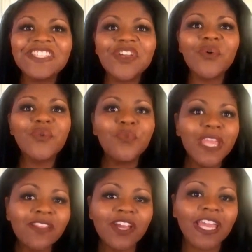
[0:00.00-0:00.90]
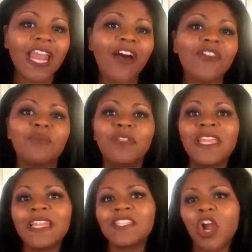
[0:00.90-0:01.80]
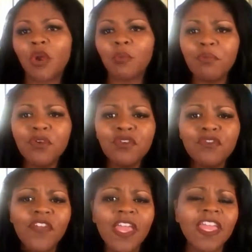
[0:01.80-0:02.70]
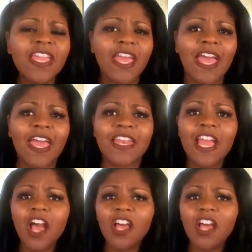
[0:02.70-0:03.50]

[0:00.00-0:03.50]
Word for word: So we look at how the planets are moving and